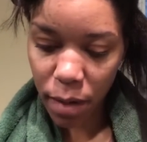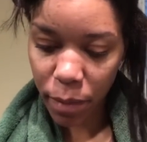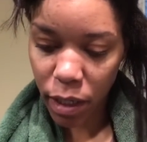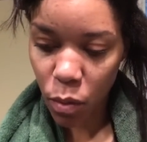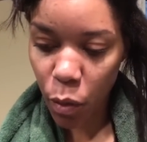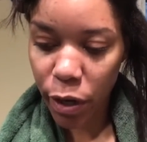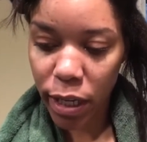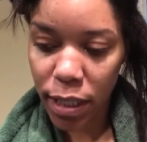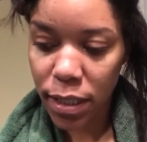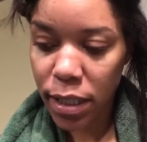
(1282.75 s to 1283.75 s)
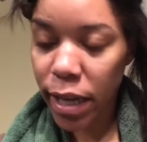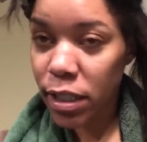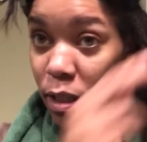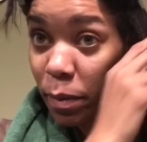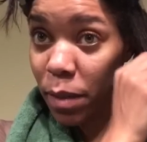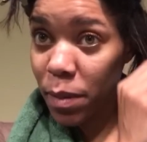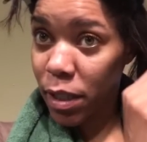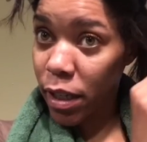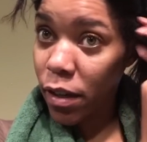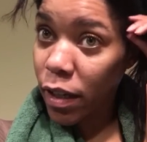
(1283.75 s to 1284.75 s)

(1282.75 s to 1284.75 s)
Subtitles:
I'm going to work it in sections, but I'm still